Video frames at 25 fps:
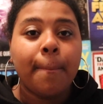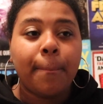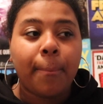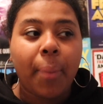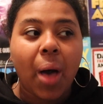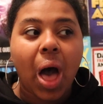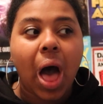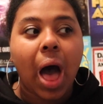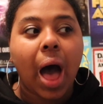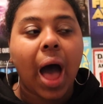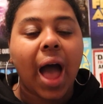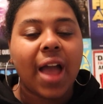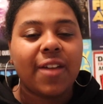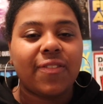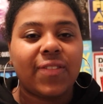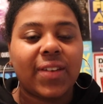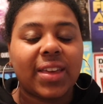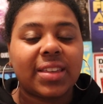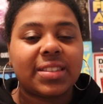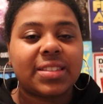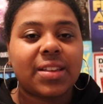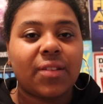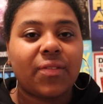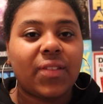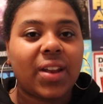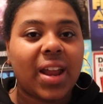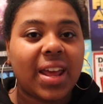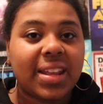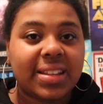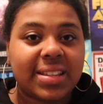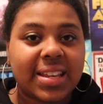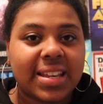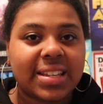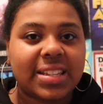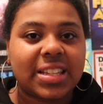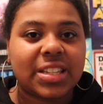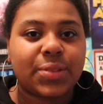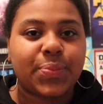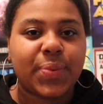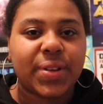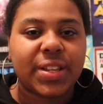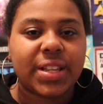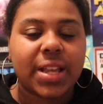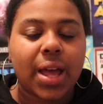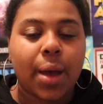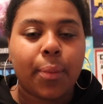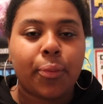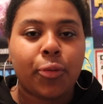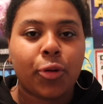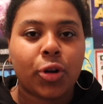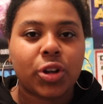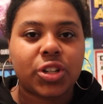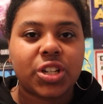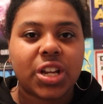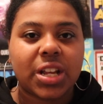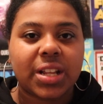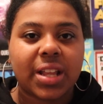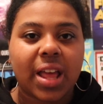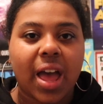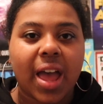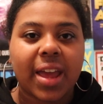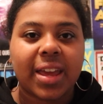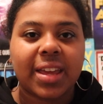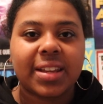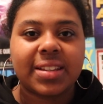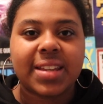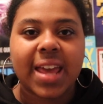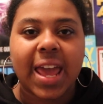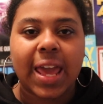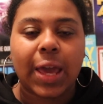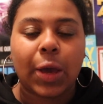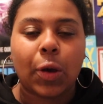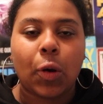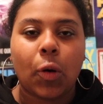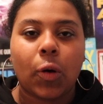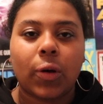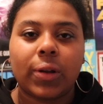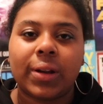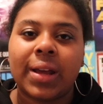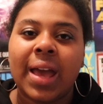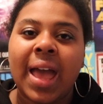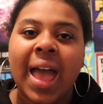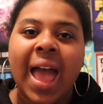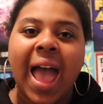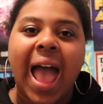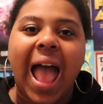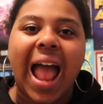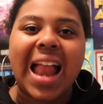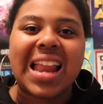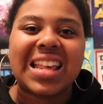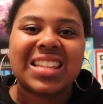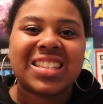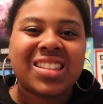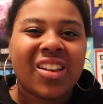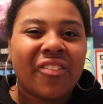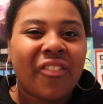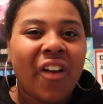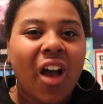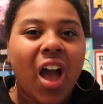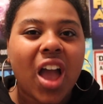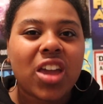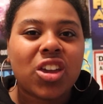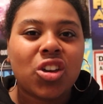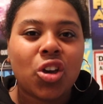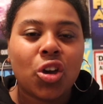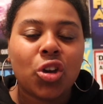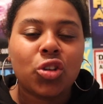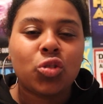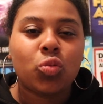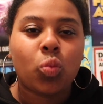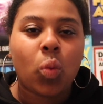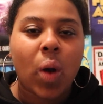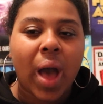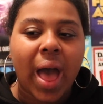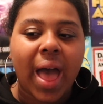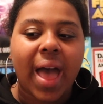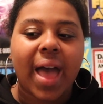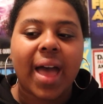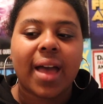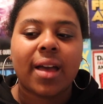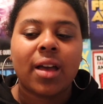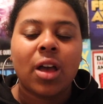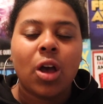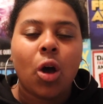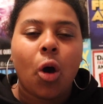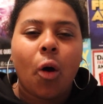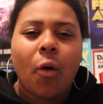but I think something like this has been a project that I could take on, and it's something I could wear.